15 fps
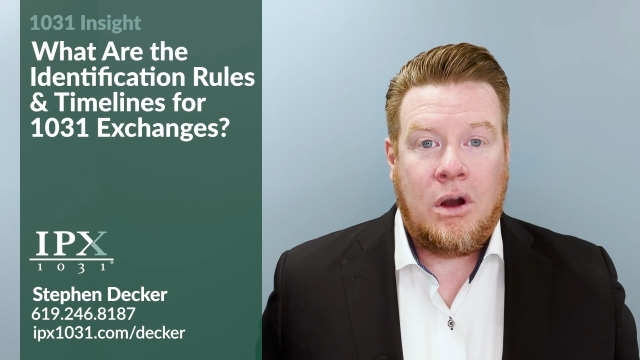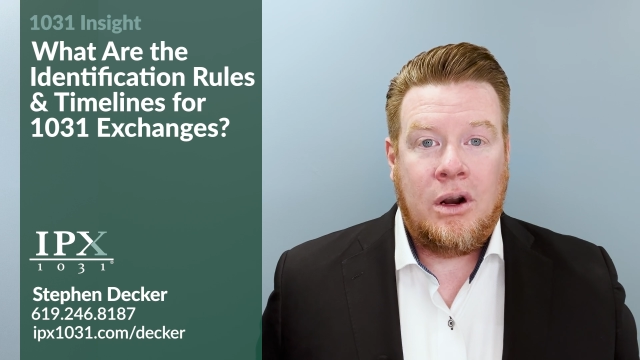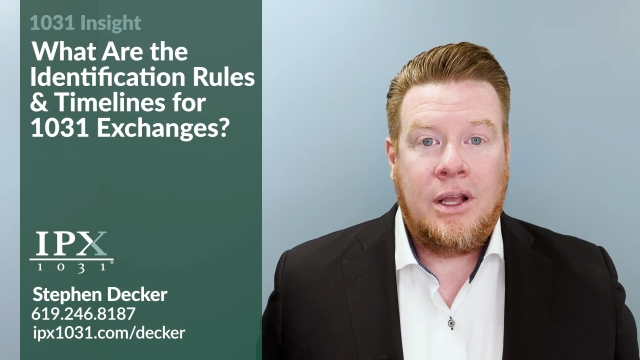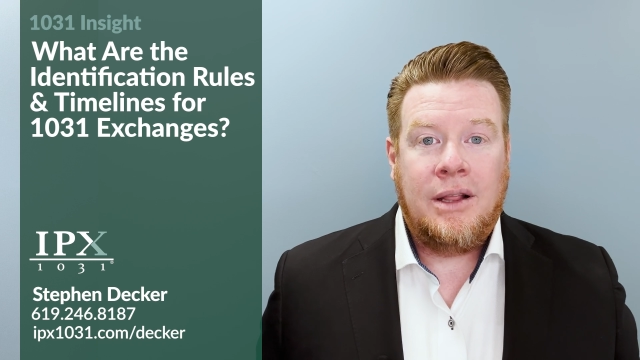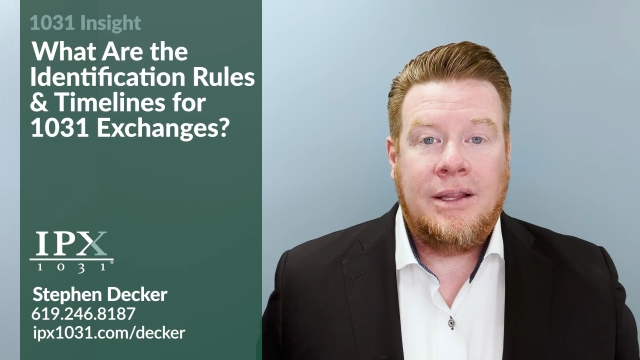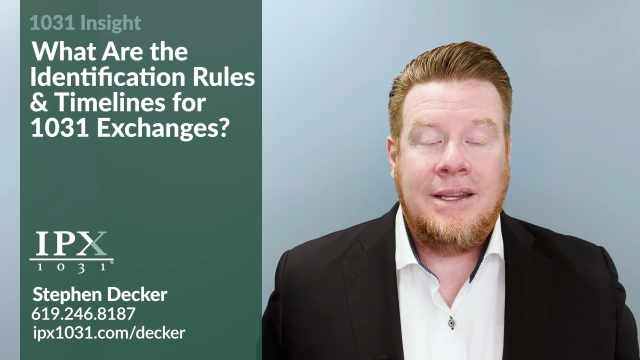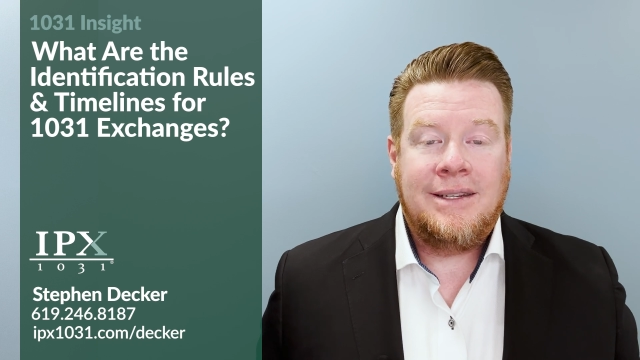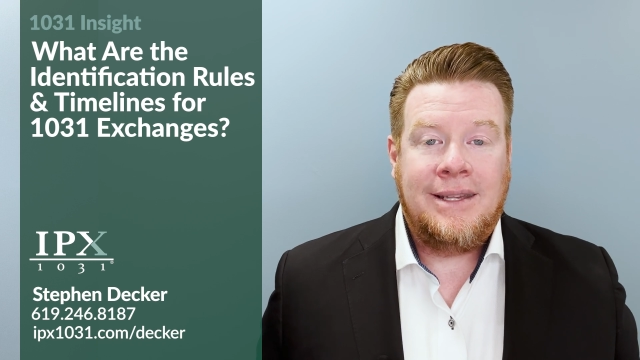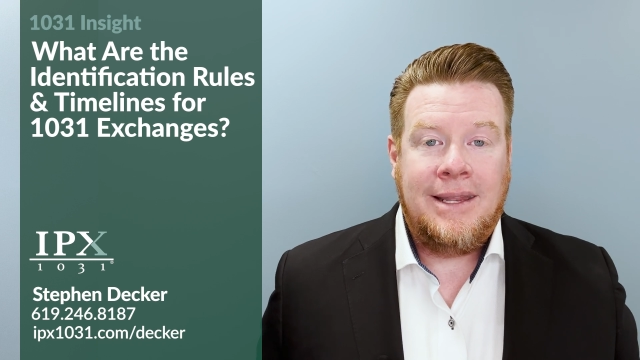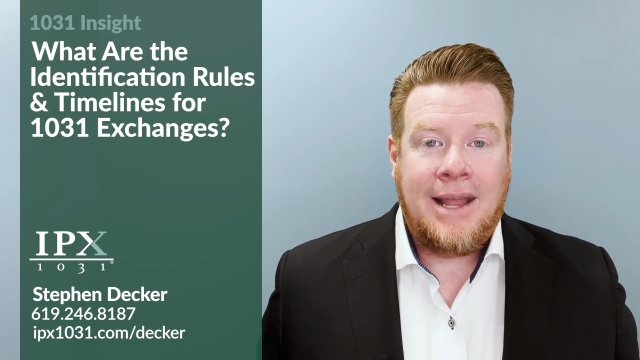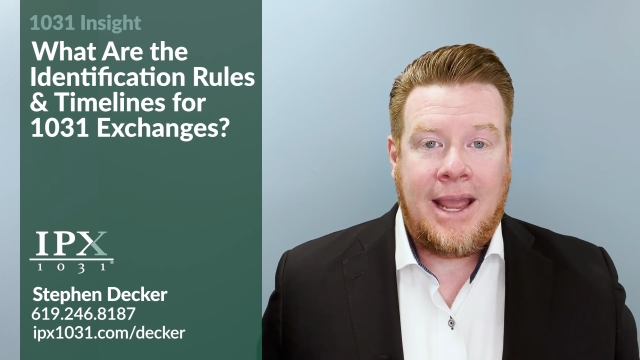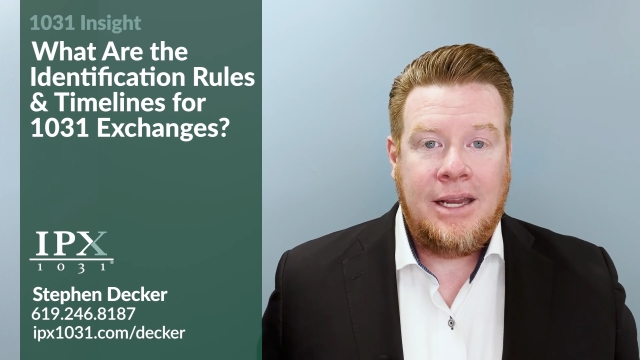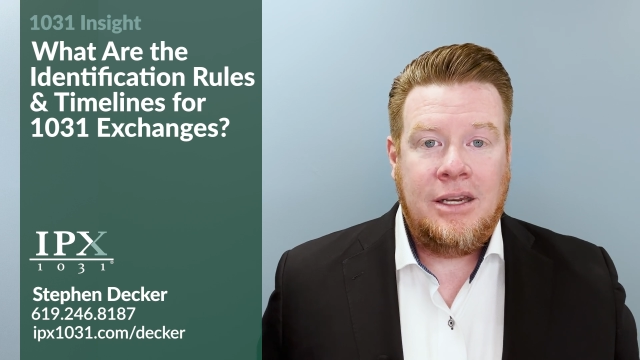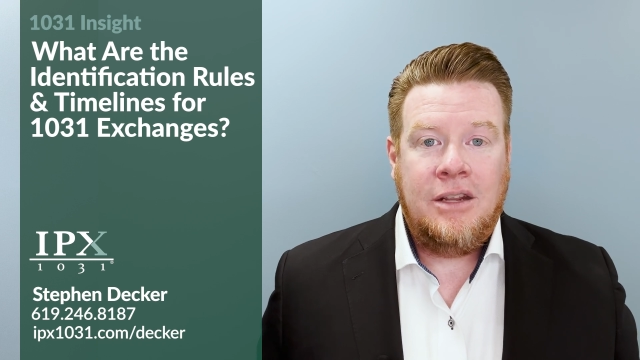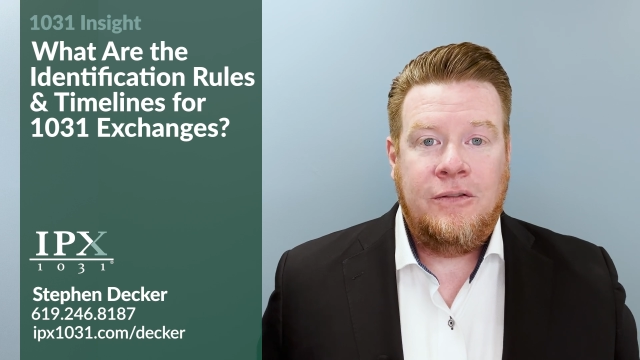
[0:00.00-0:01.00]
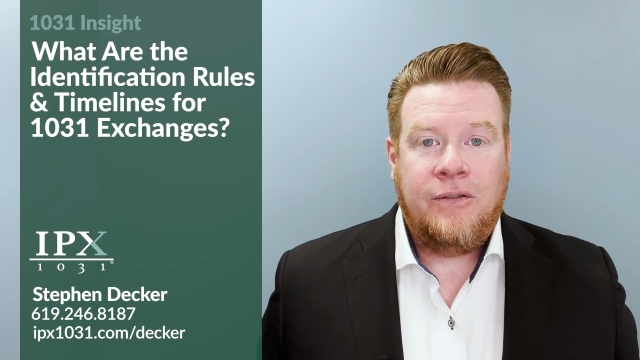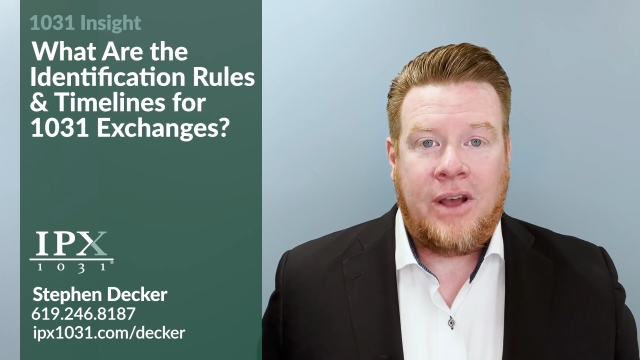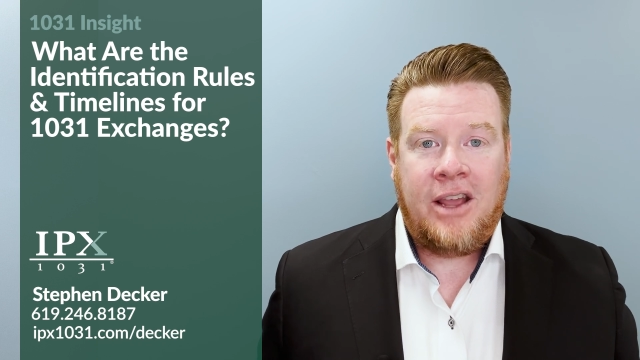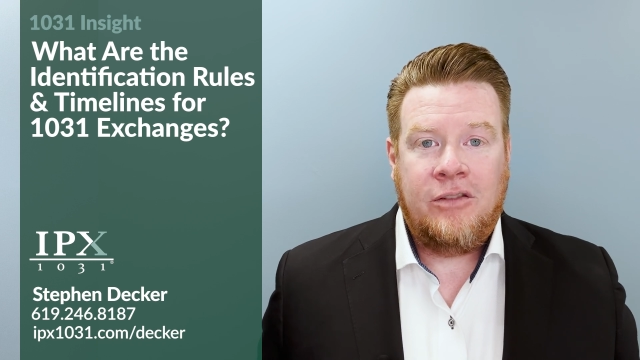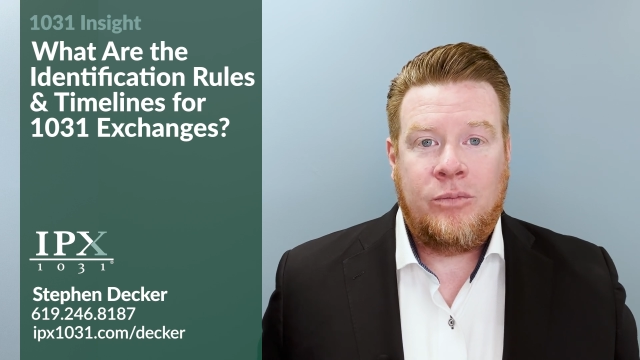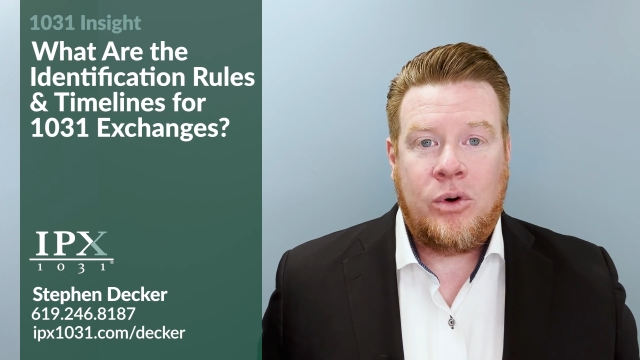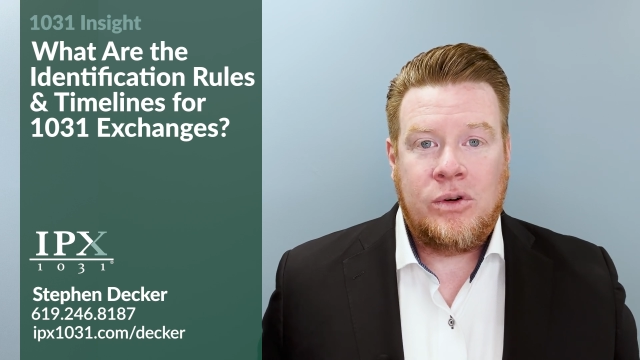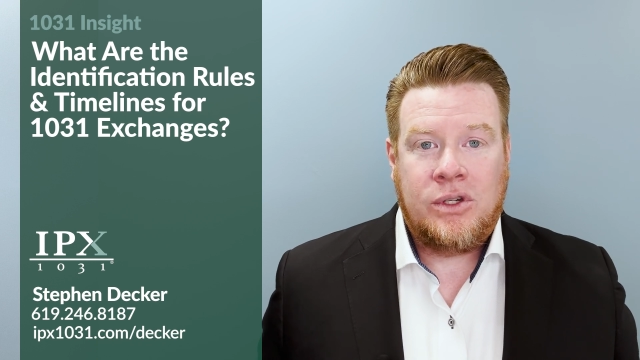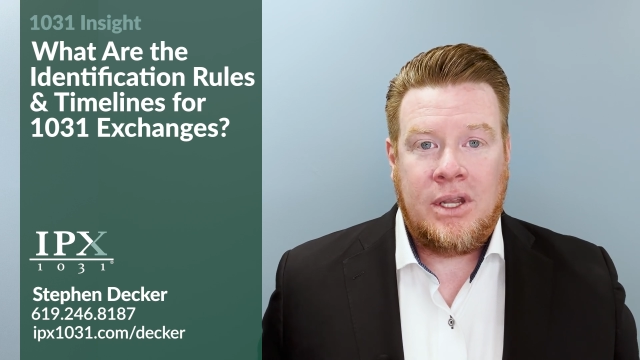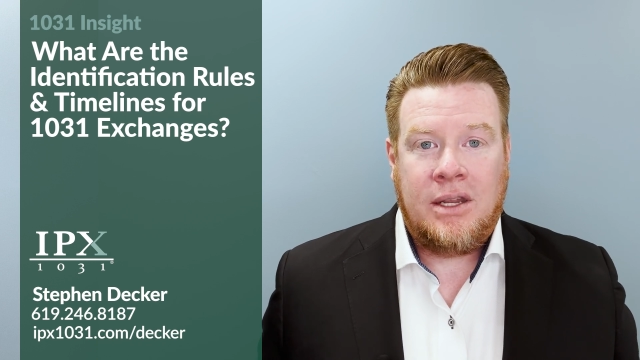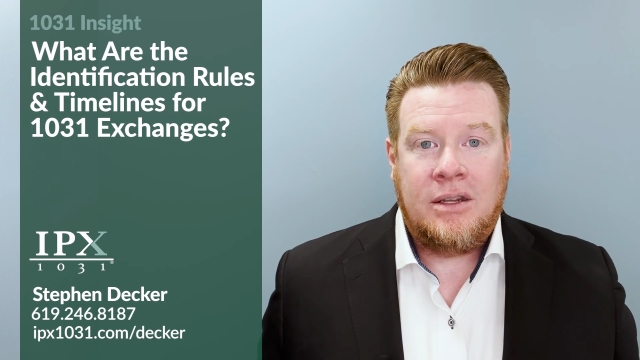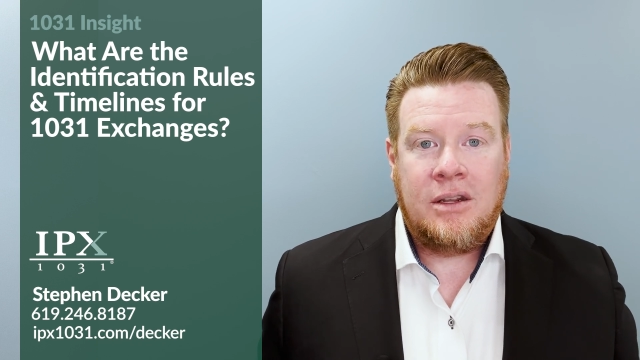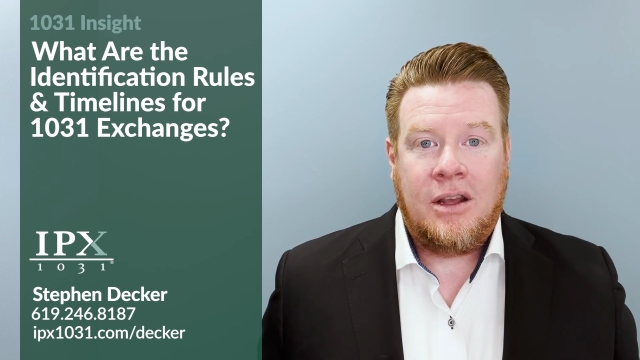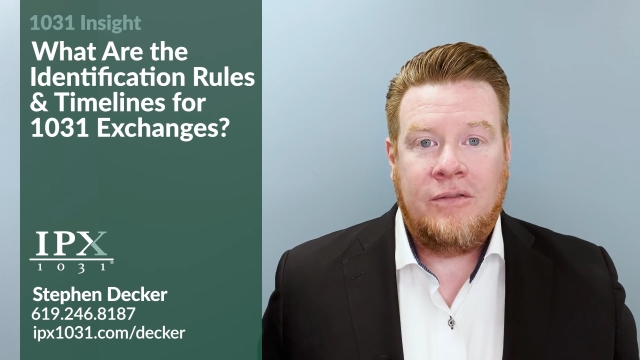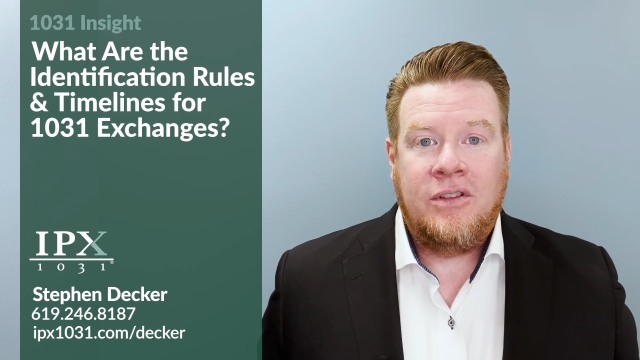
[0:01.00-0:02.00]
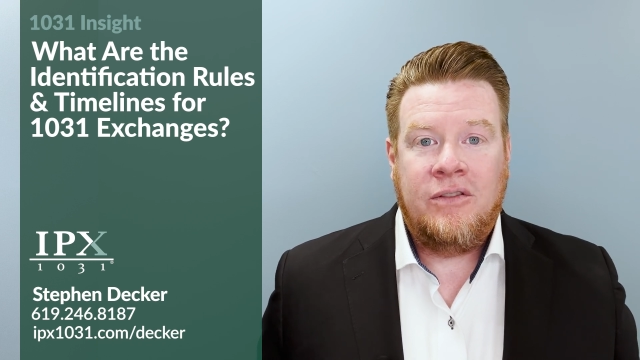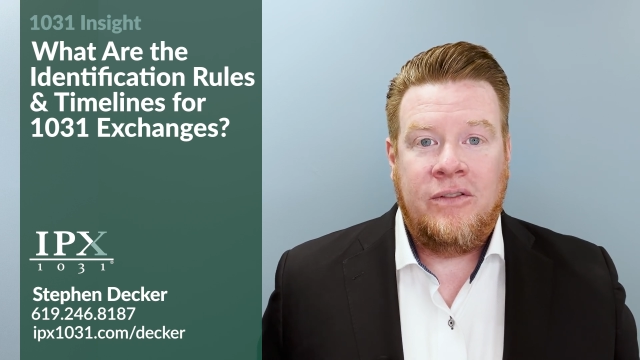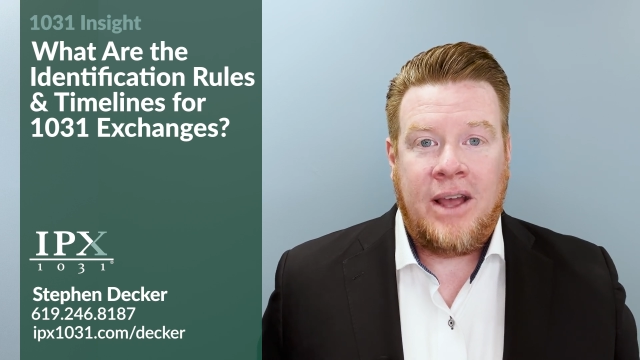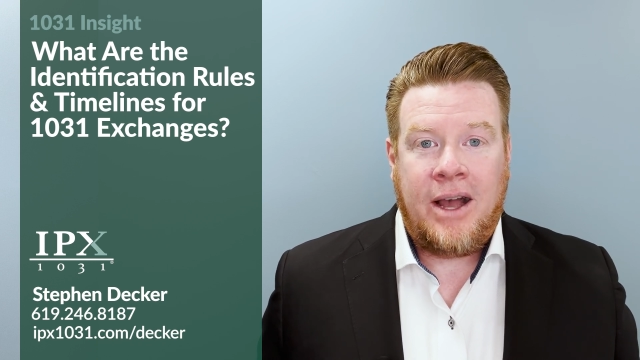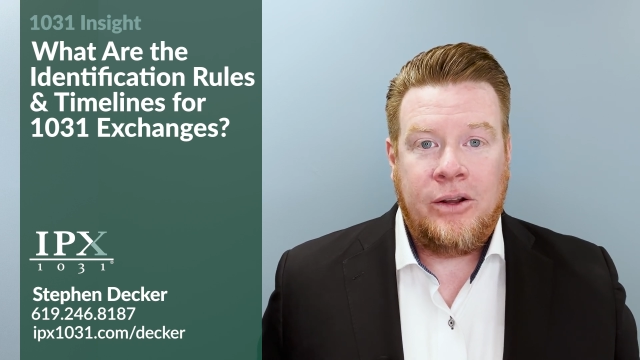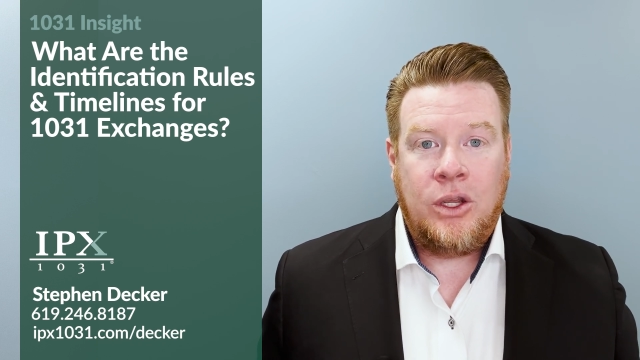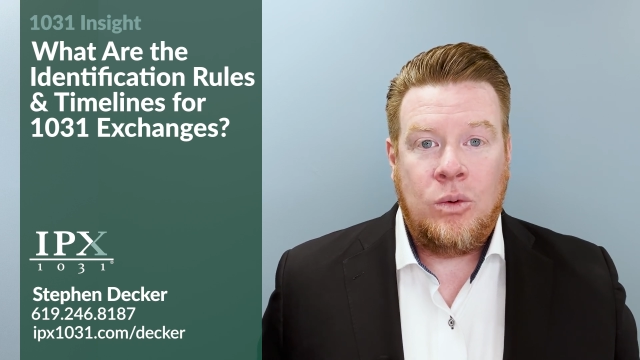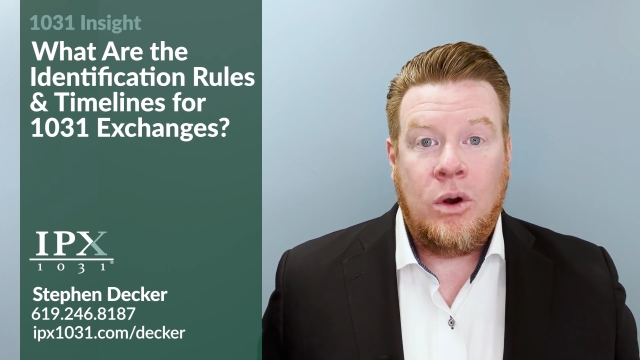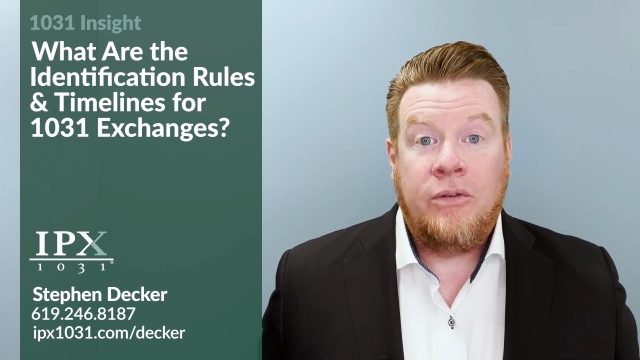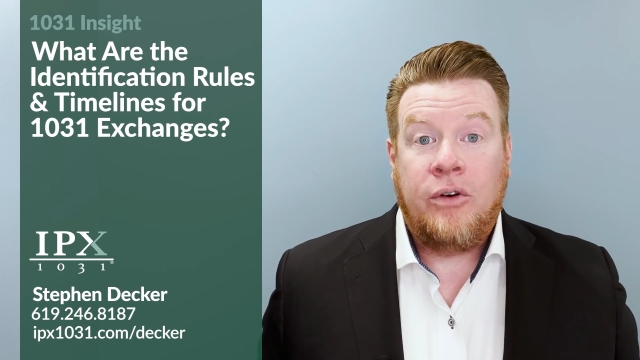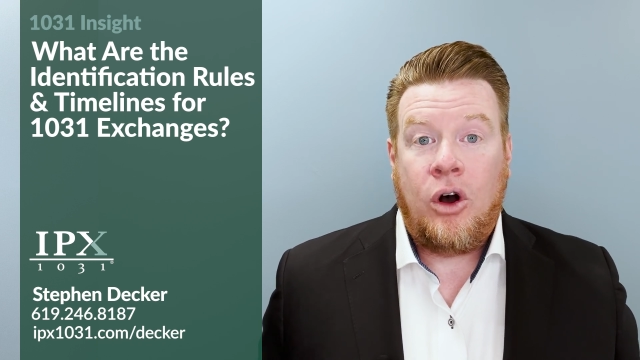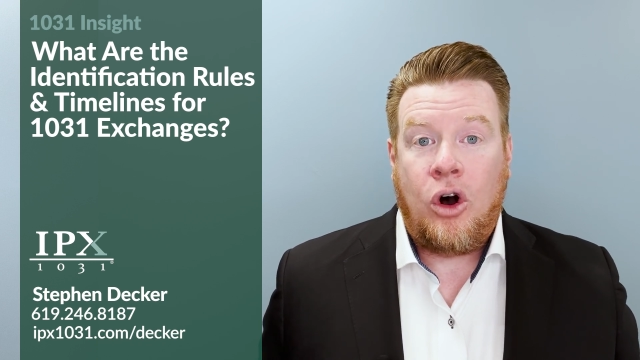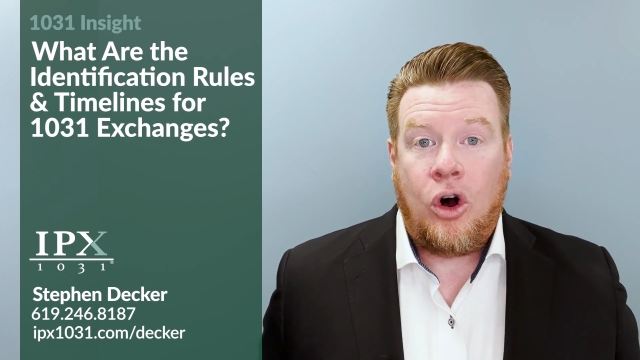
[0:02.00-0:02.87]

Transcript: on at least 95% of the value of